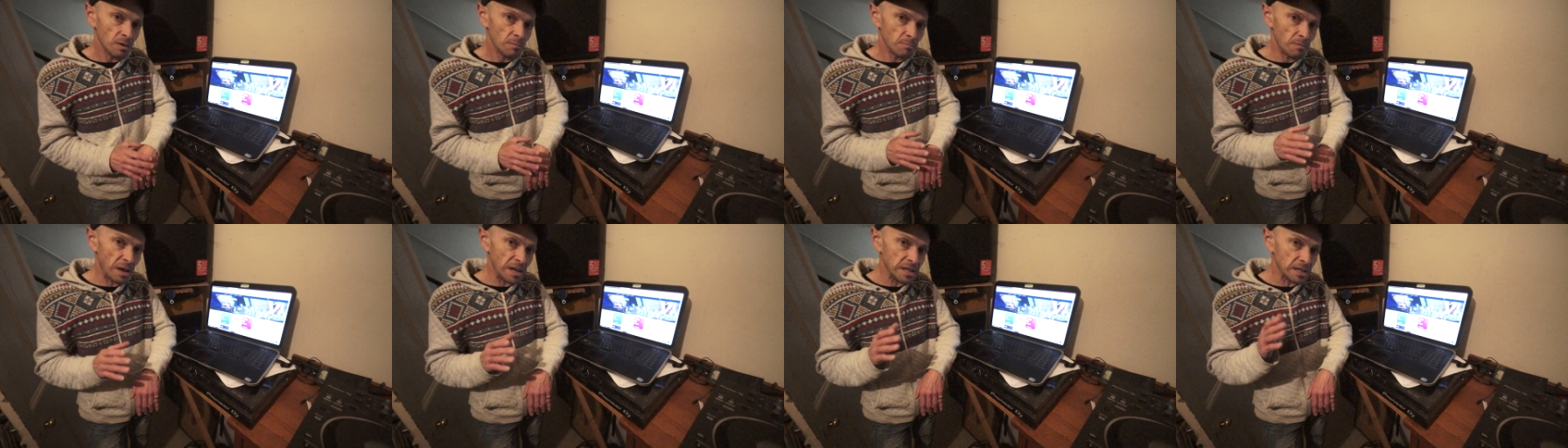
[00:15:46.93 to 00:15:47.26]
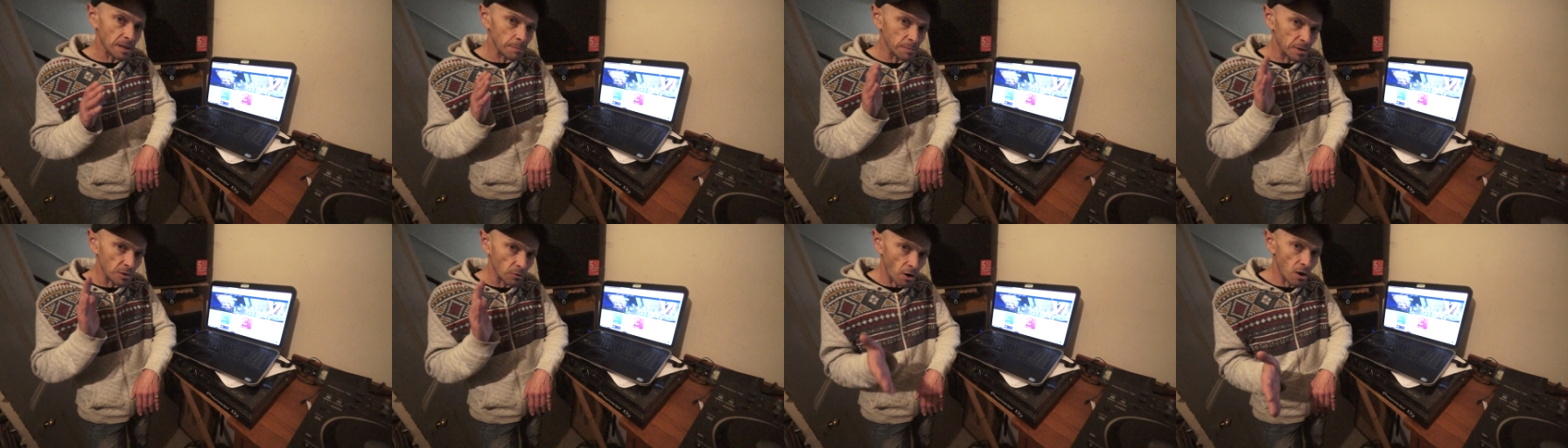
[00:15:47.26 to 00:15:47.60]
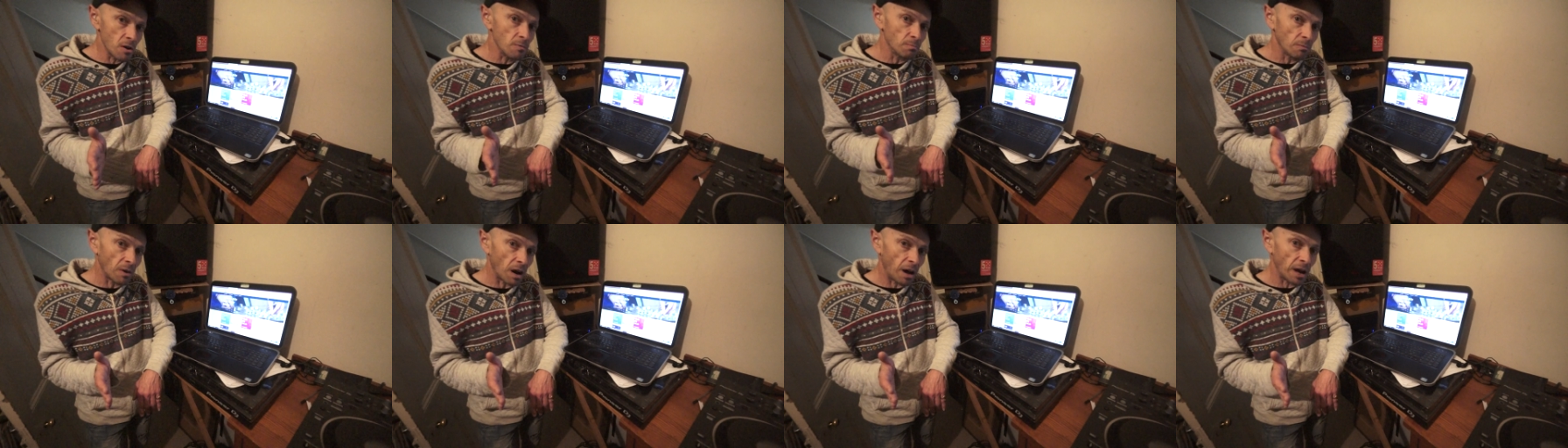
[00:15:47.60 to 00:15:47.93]
Make up your
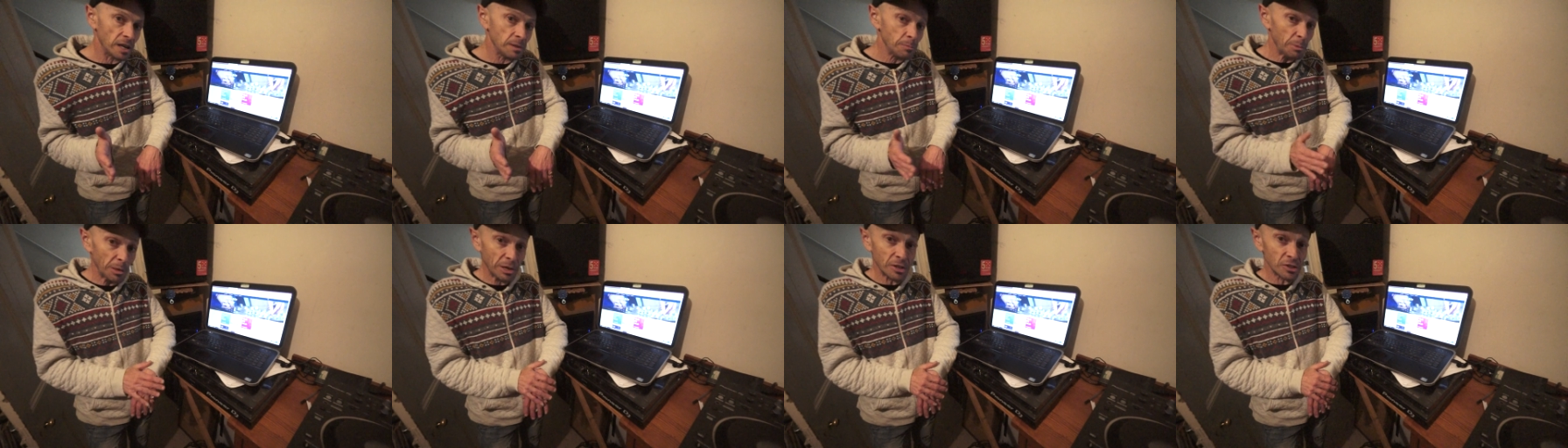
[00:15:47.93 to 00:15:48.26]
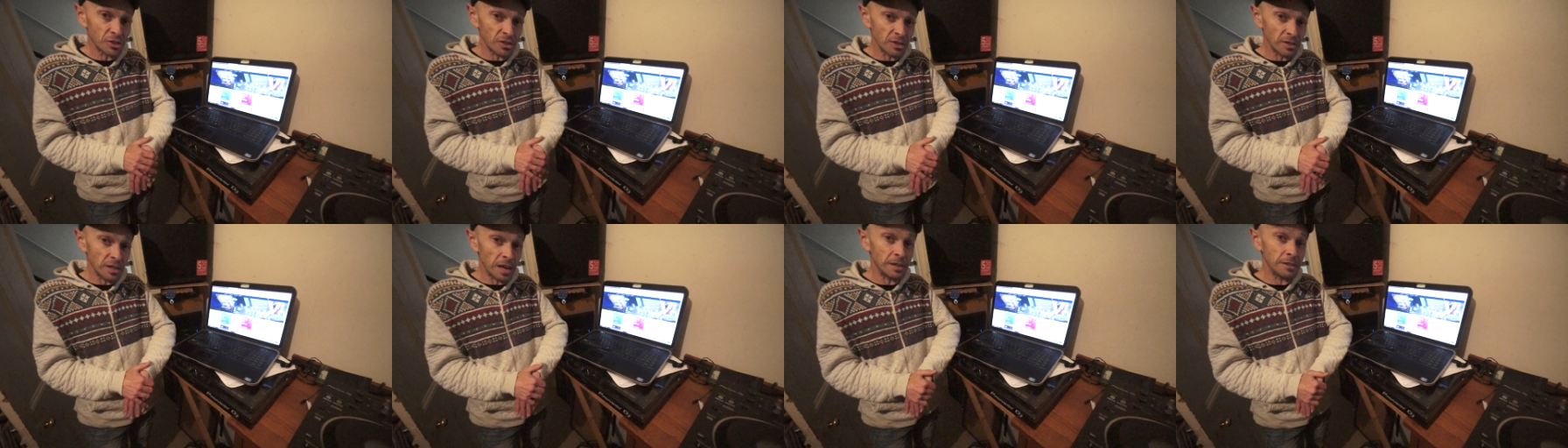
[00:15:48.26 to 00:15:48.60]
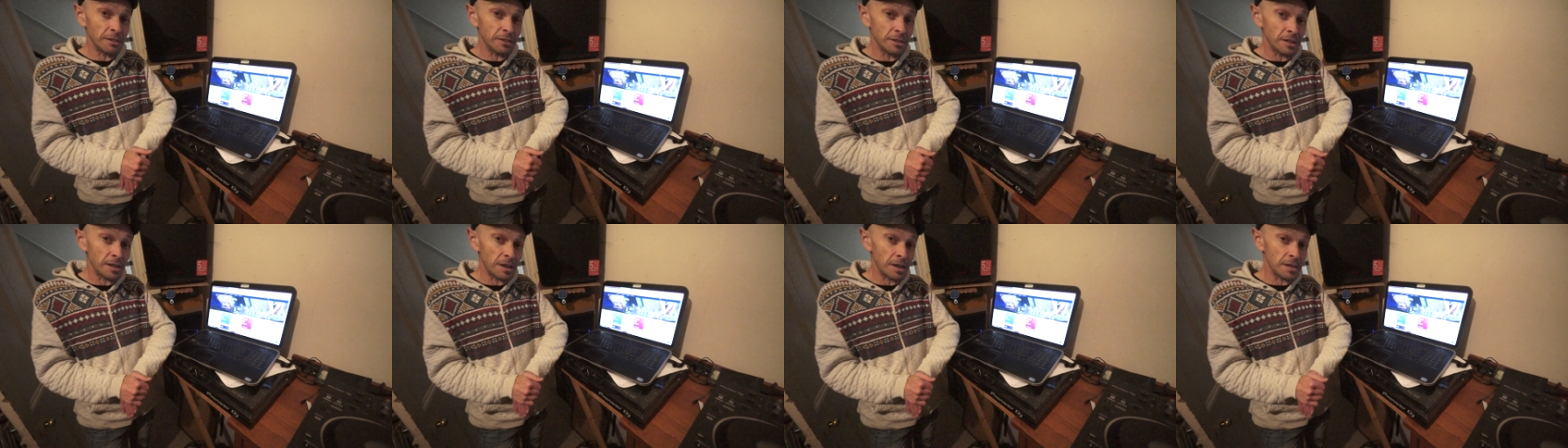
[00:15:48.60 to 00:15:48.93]
own mind because at the
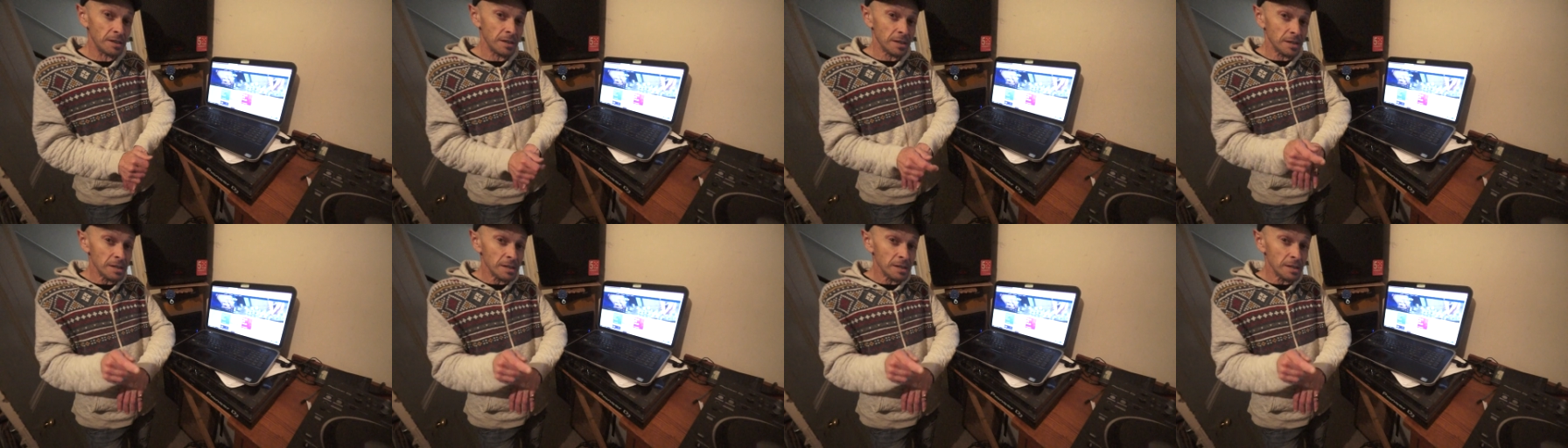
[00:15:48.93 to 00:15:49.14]
end of the day,